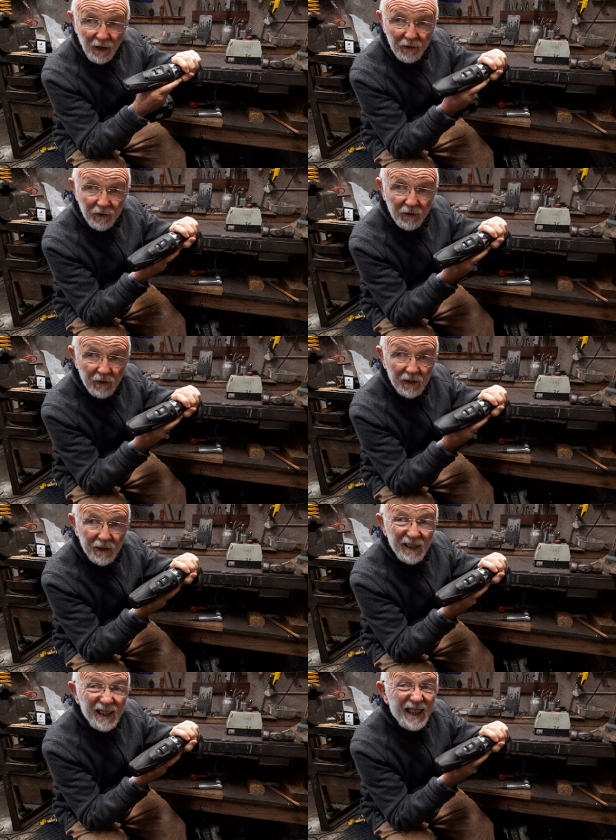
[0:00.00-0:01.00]
hand,
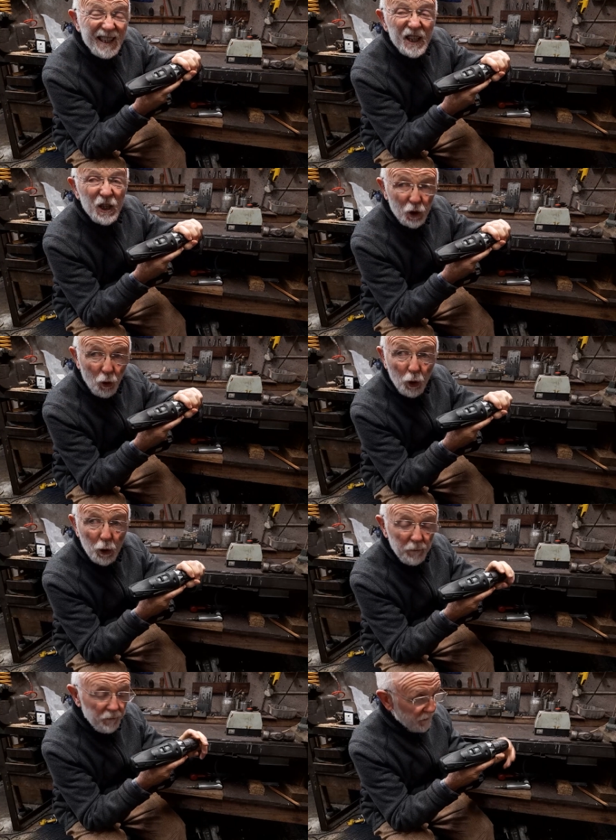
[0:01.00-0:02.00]
is the torque.
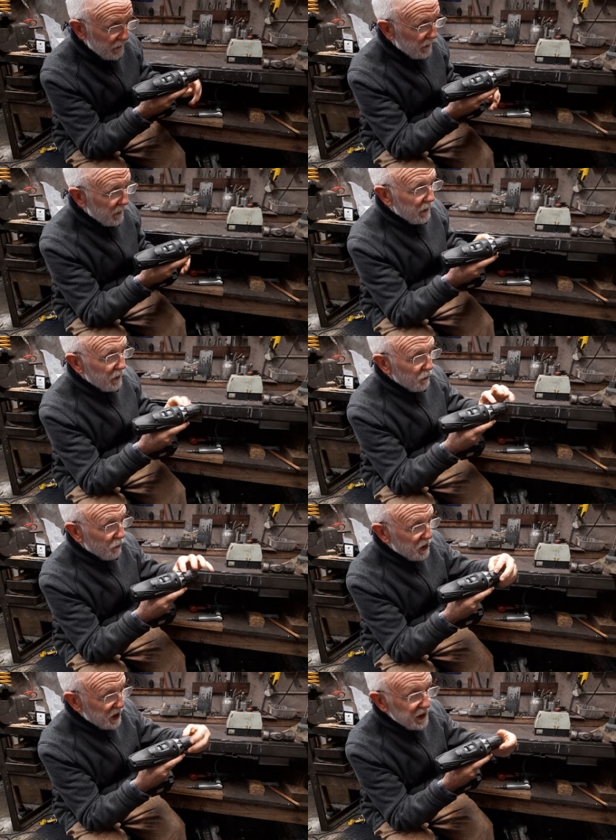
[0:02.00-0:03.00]
The
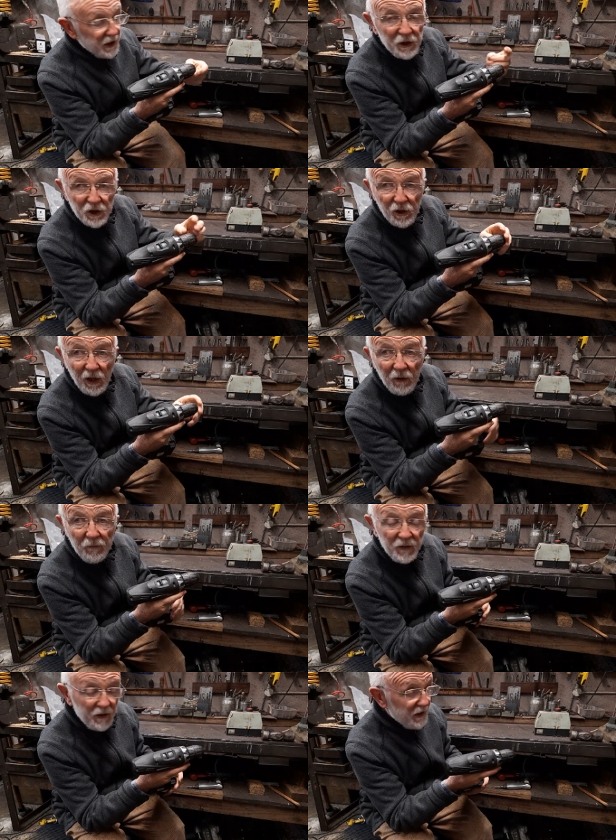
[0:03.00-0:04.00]
rotating drill
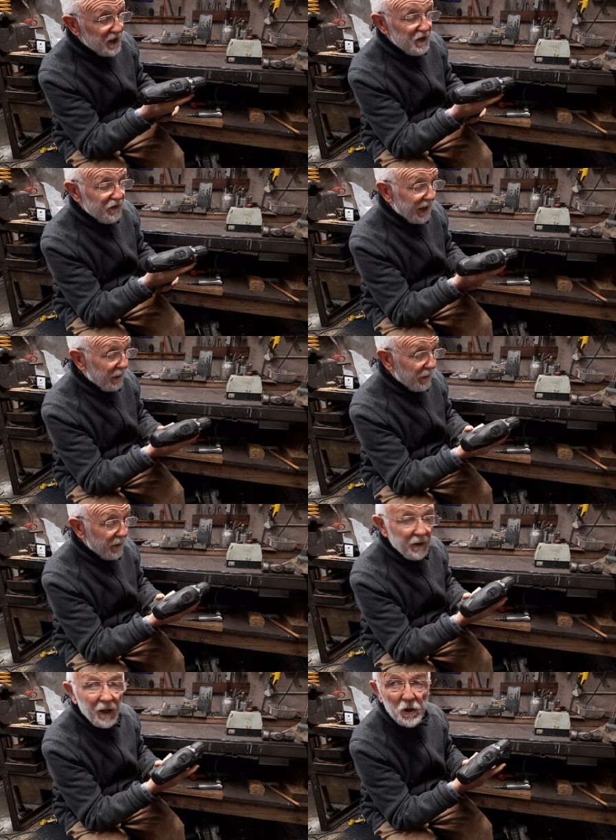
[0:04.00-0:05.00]
is
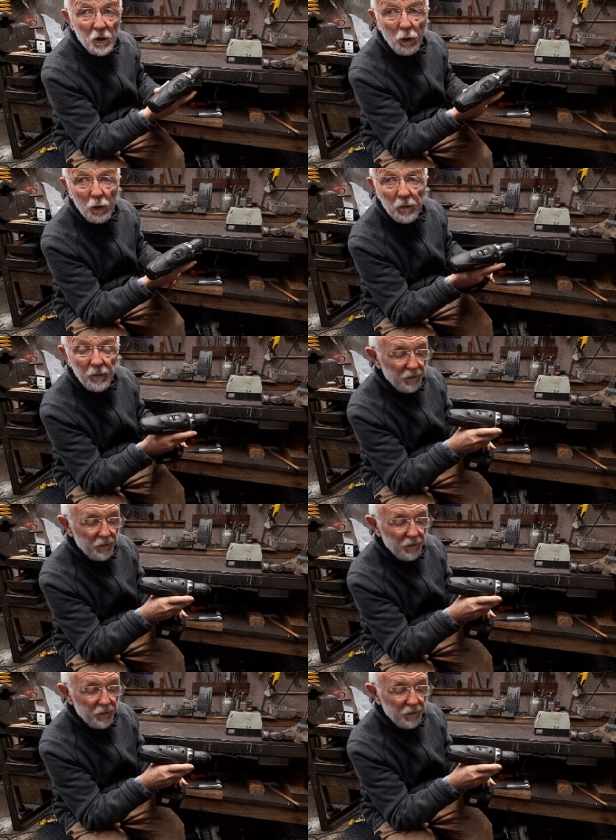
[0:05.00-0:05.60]
developing a torque